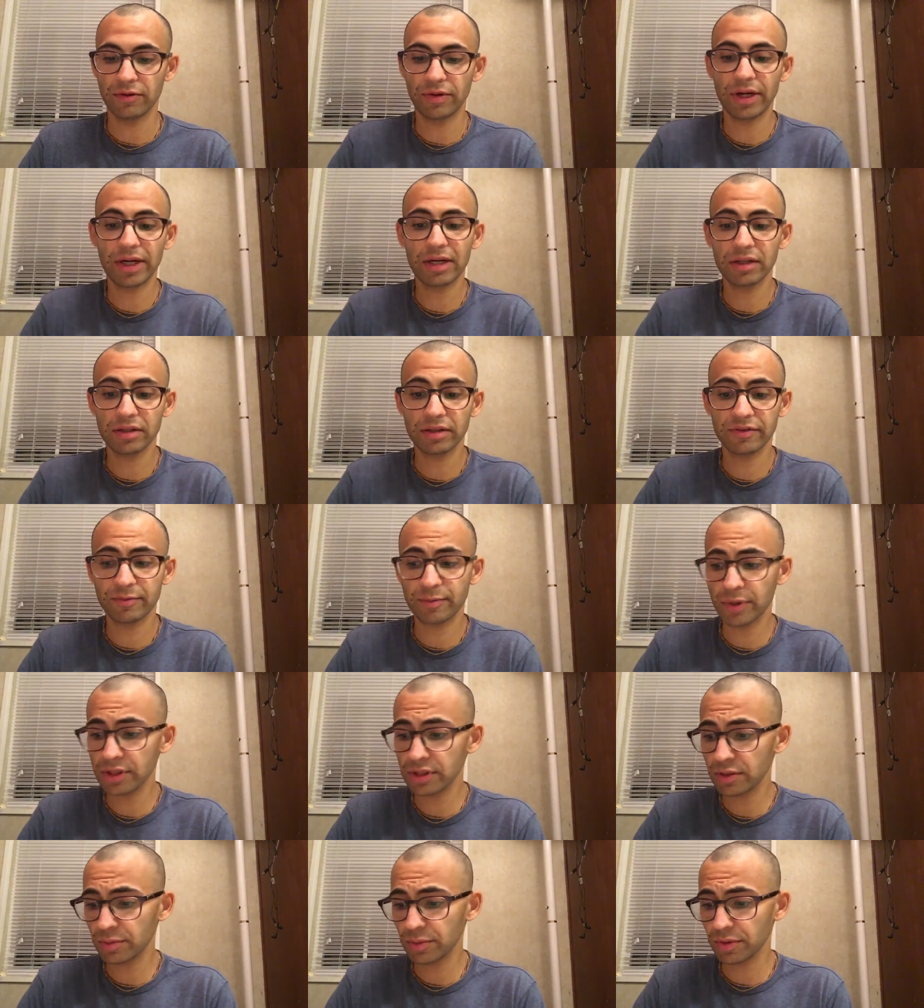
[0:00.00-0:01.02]
Regulative
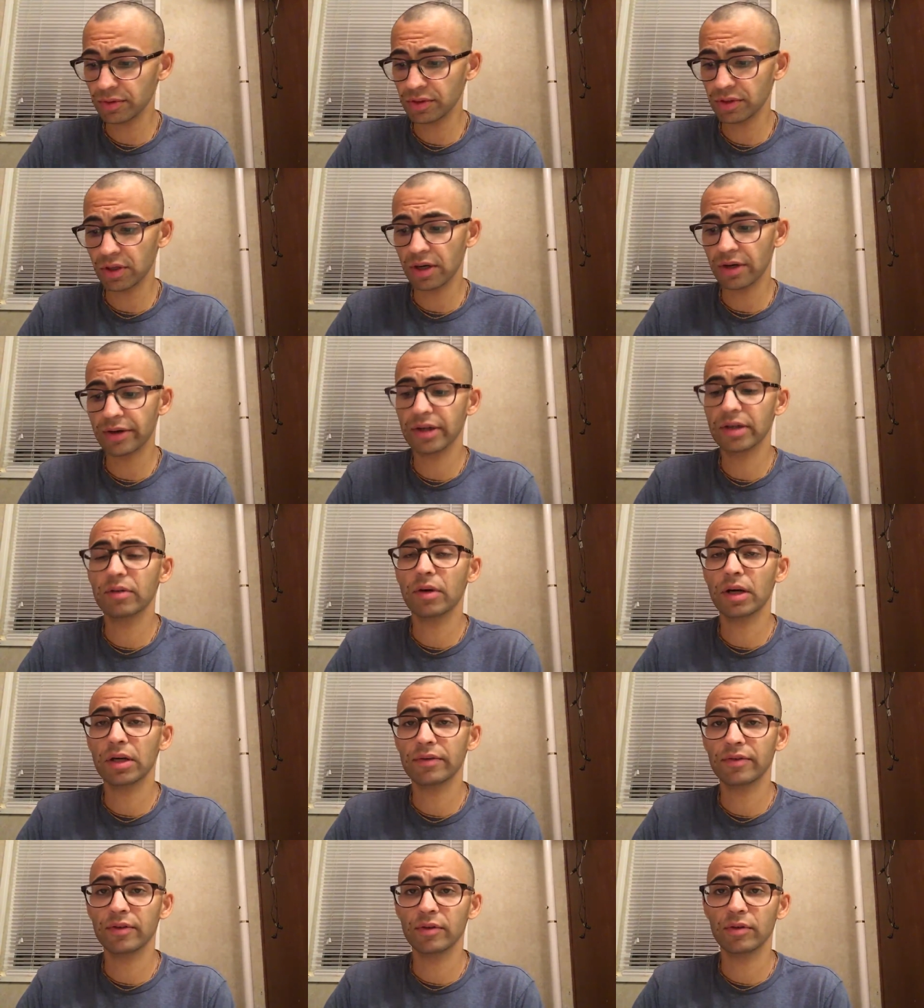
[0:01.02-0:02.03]
principles are
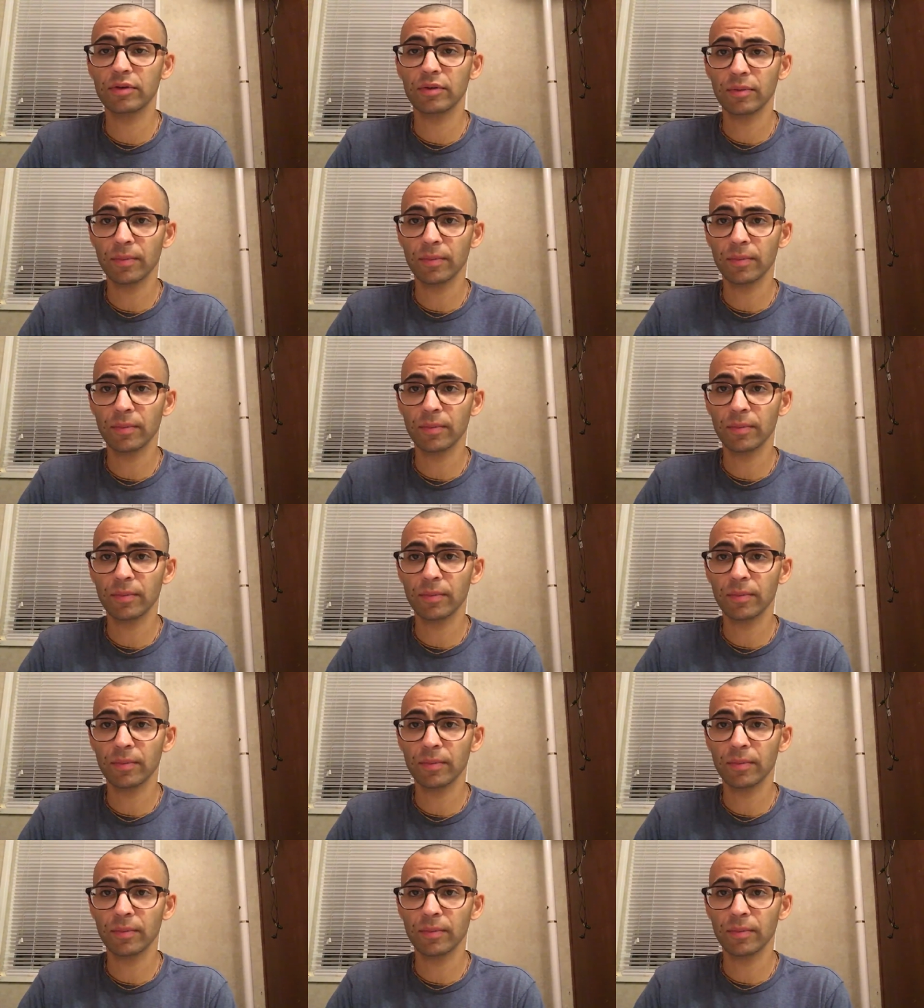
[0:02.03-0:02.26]
required for